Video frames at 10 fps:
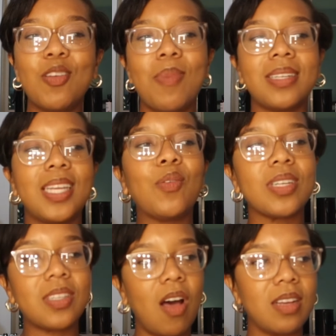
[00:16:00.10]
them my secret
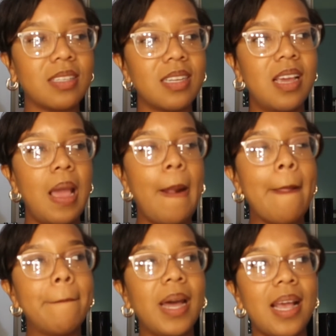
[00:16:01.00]
sauce.
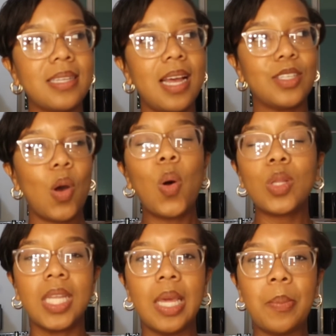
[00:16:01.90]
But as I
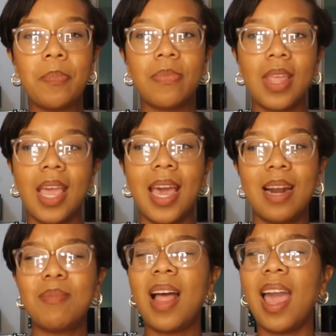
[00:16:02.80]
told them, and
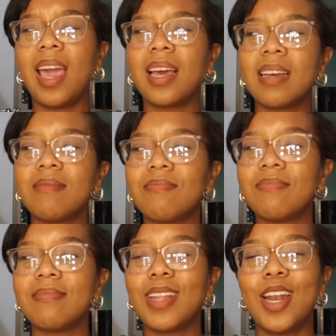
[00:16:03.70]
I'm like,
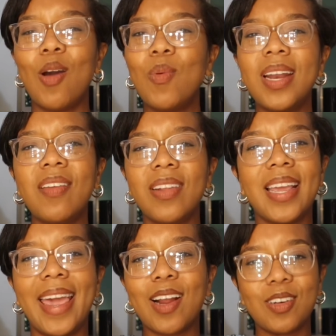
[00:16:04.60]
no one even
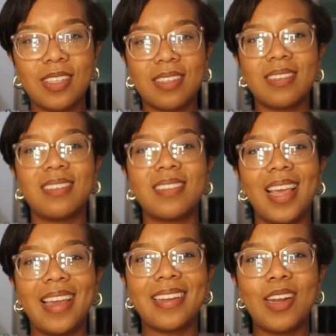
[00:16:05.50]
cares.
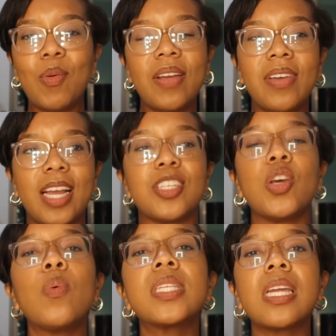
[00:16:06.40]
Like, no one even cares.
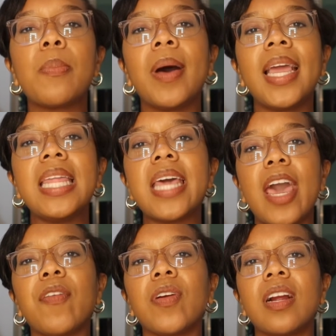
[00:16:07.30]
No one's going to put in the
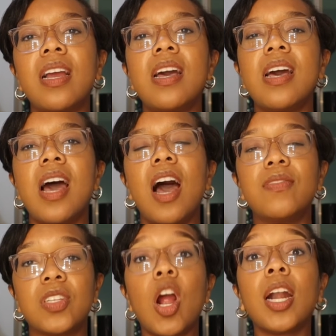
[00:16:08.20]
effort of
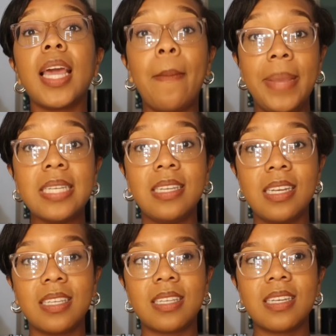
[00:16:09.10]
starting a
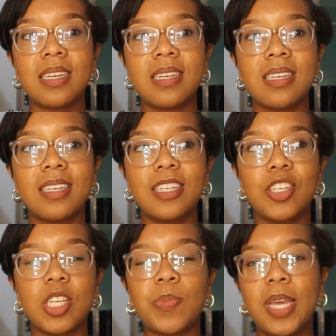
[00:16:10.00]
business
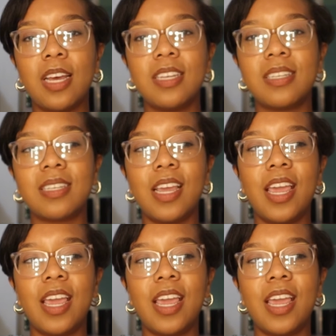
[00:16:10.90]
just because